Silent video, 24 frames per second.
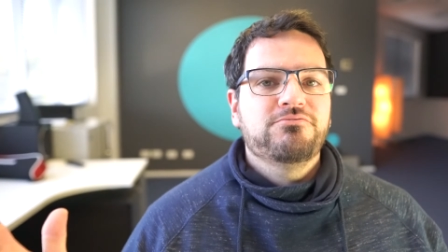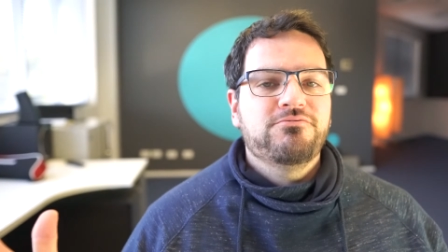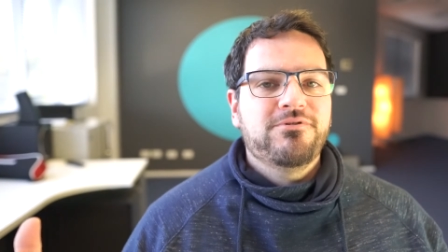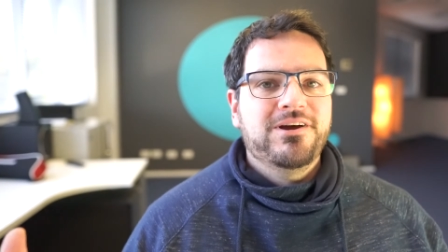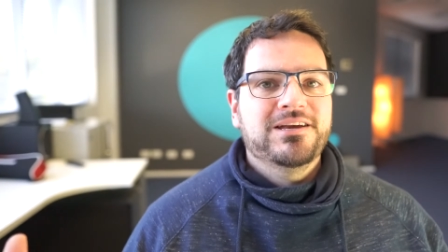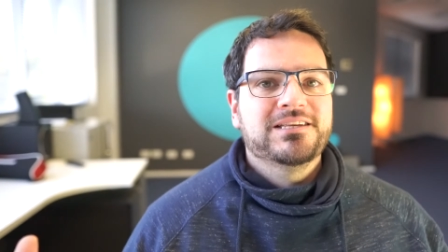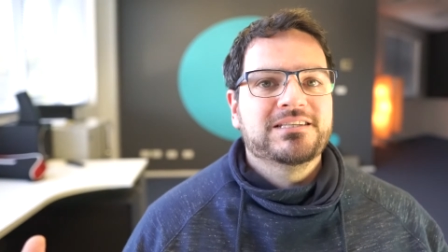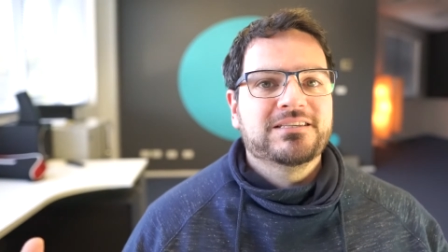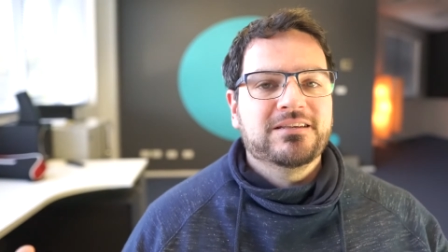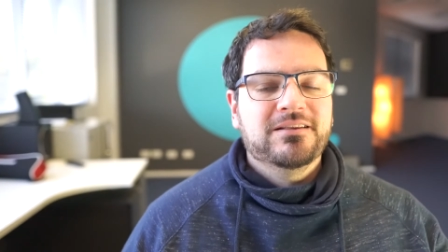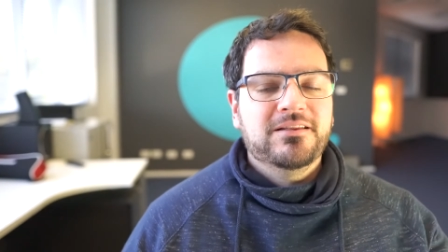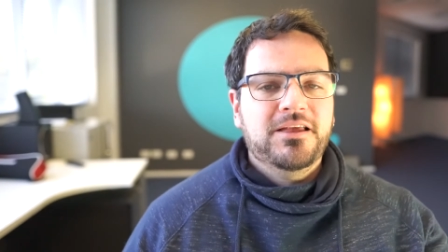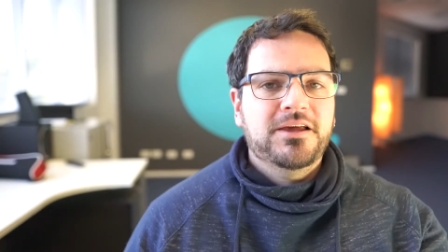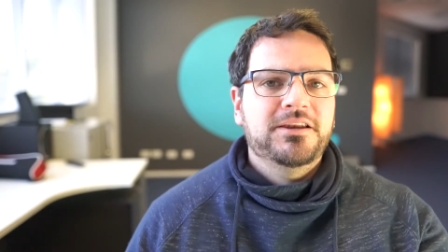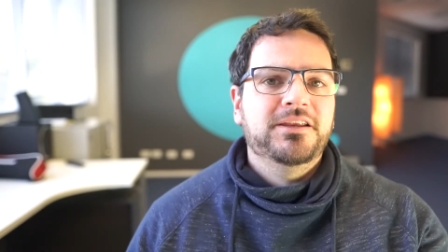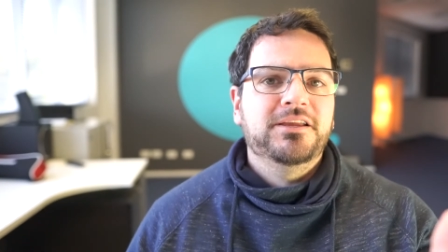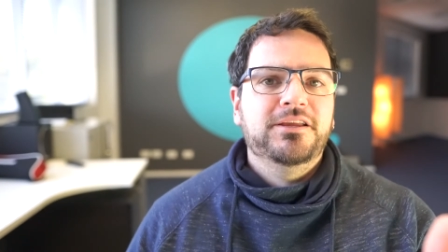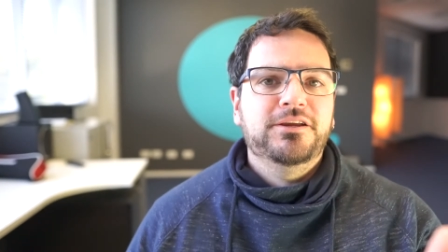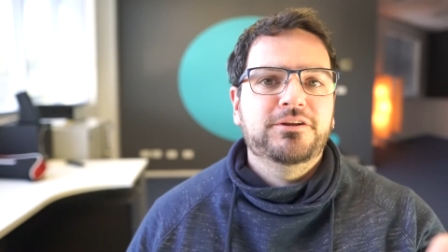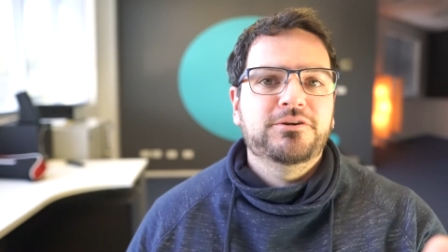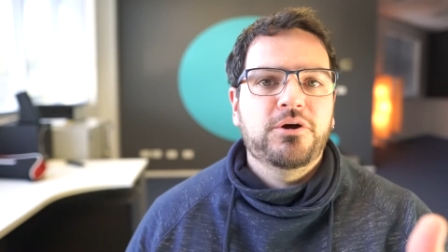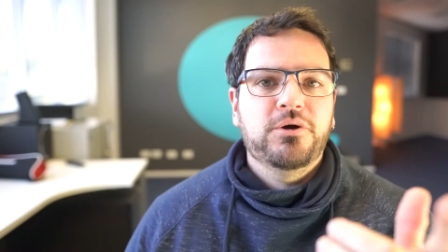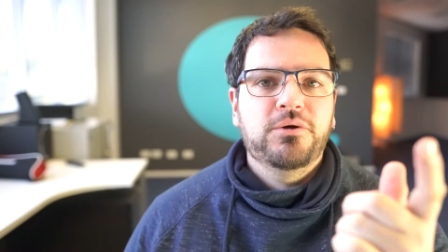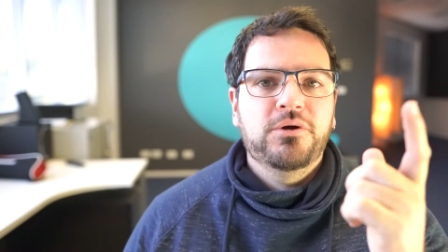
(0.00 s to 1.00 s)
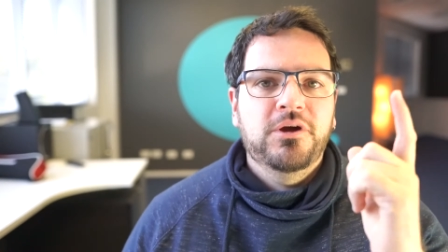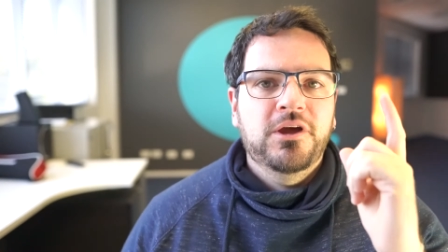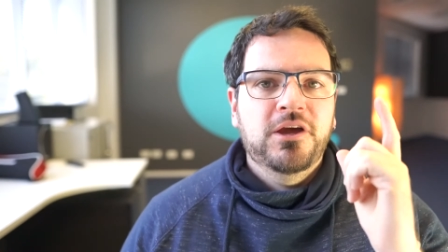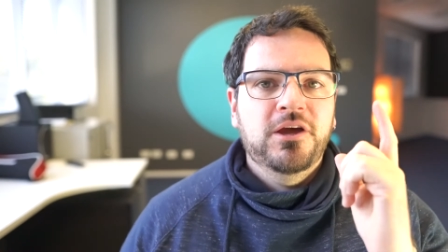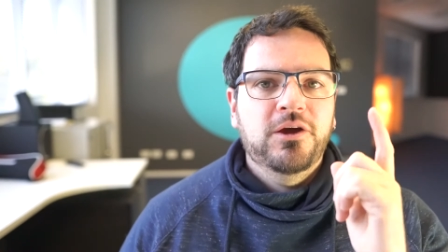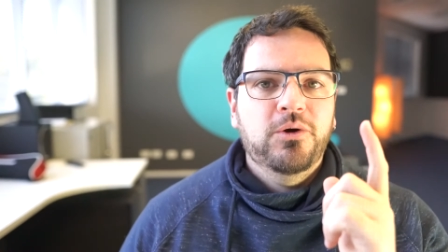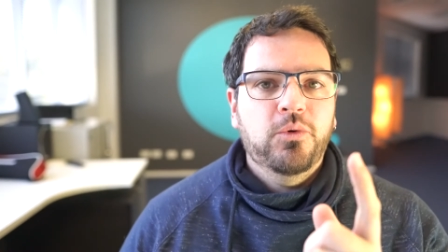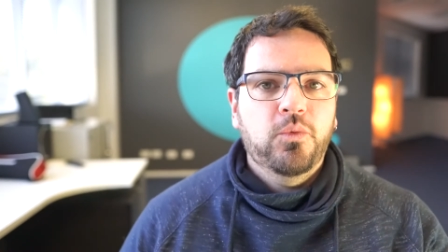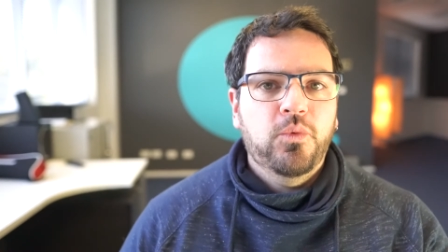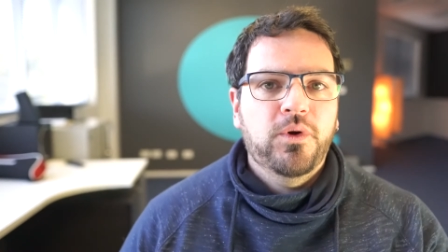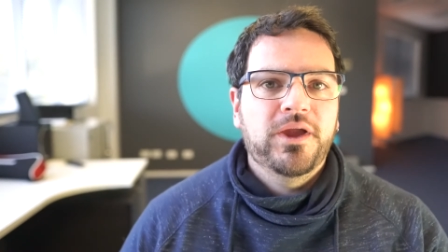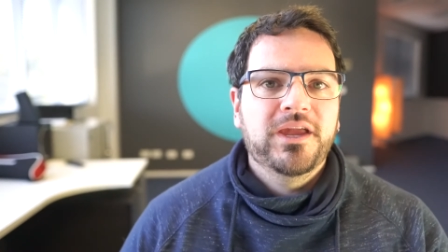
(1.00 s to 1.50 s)
rest, letting you know
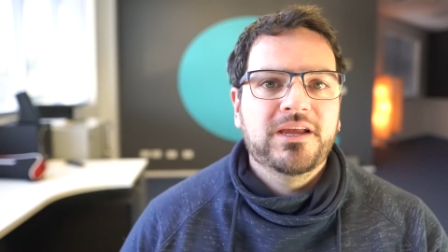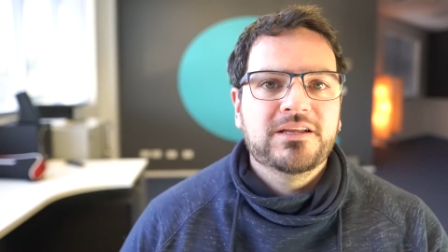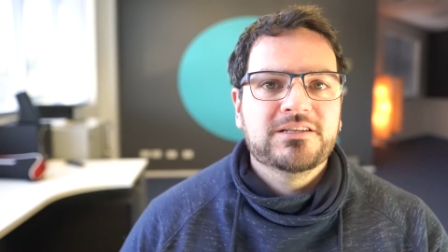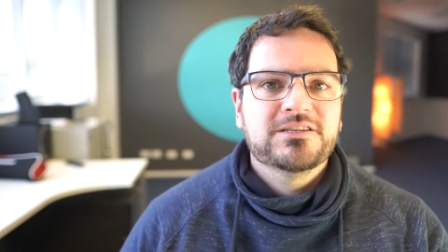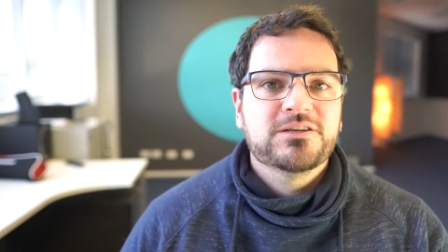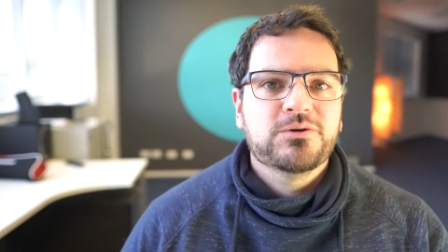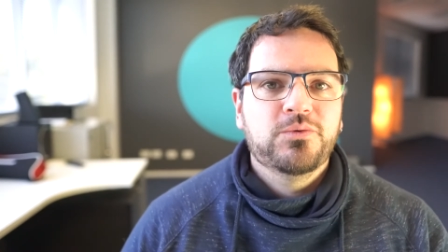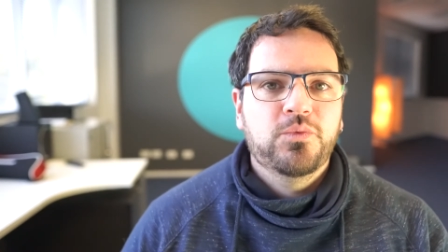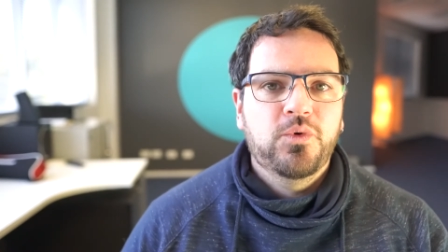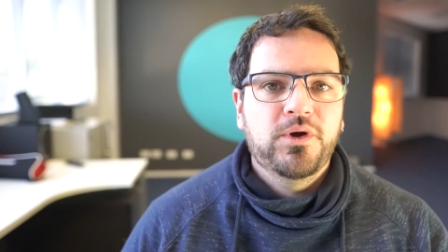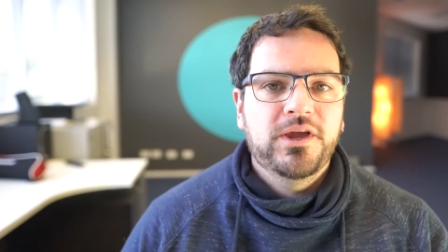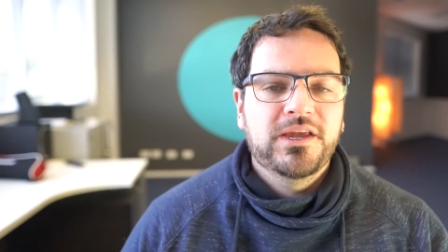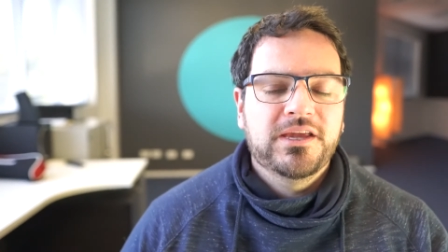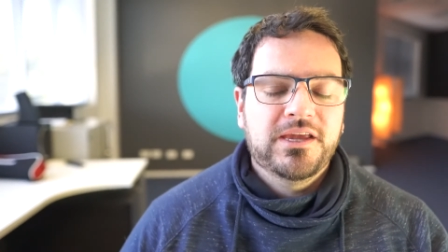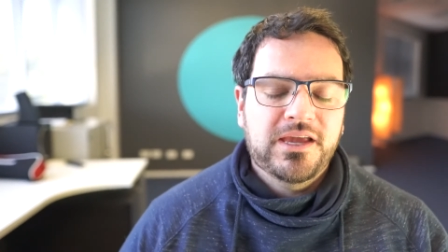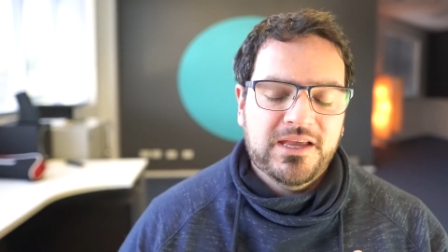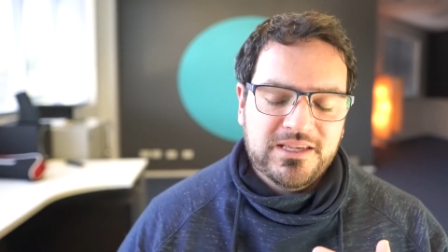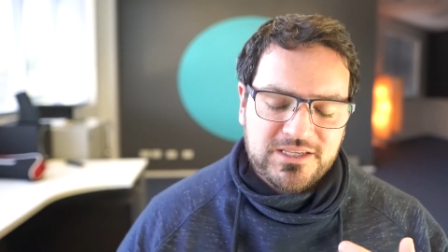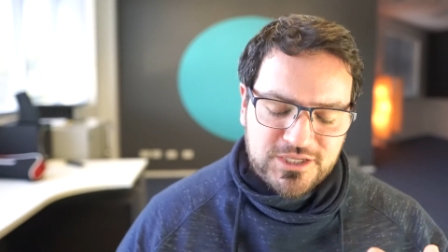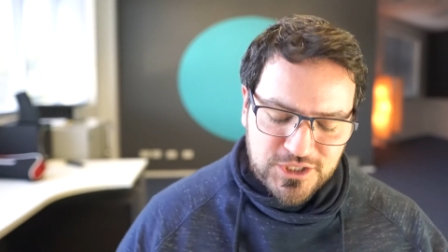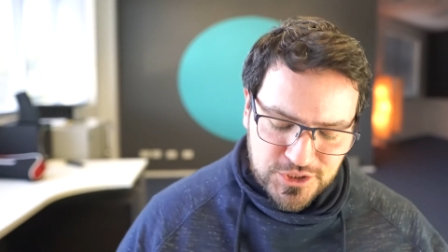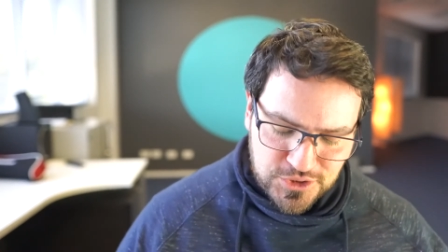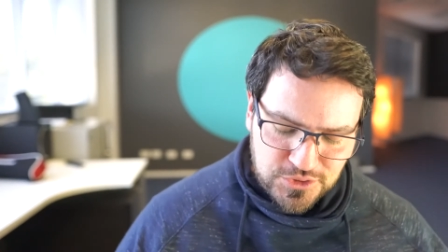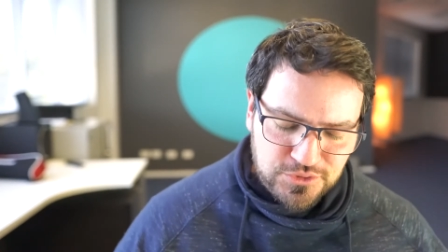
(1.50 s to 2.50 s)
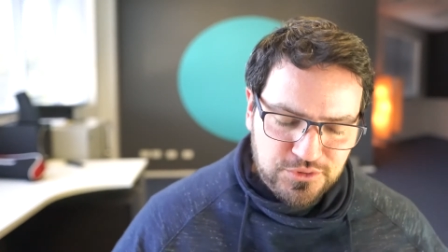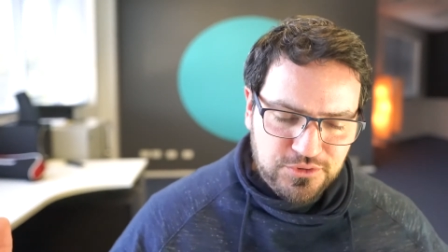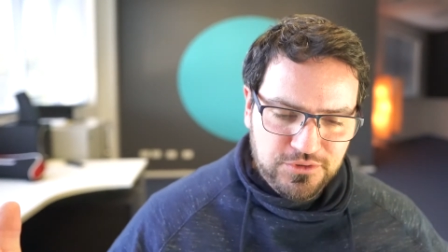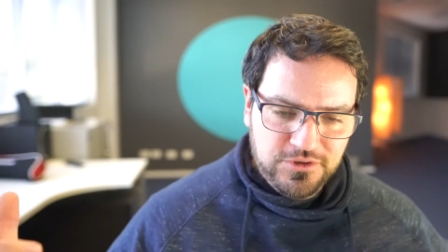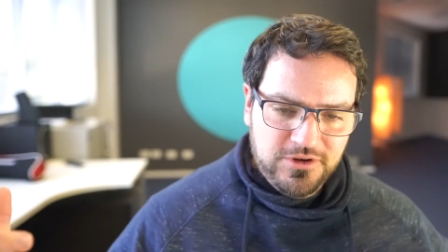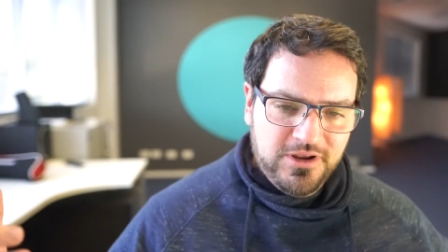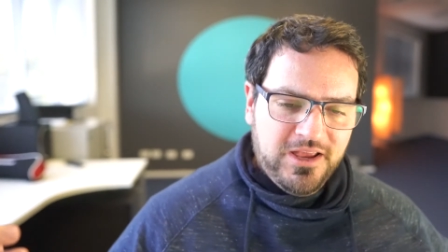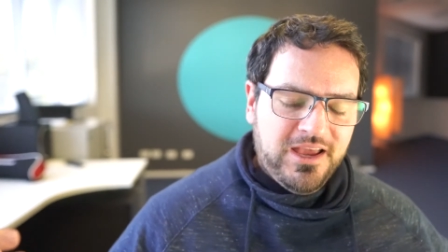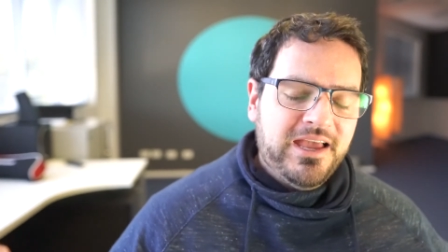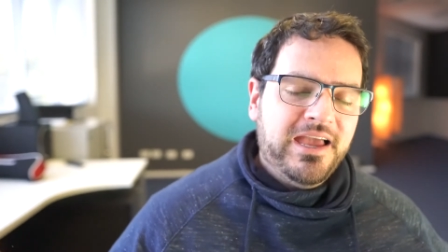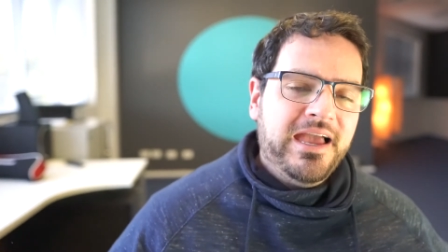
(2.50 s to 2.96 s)
week to week as soon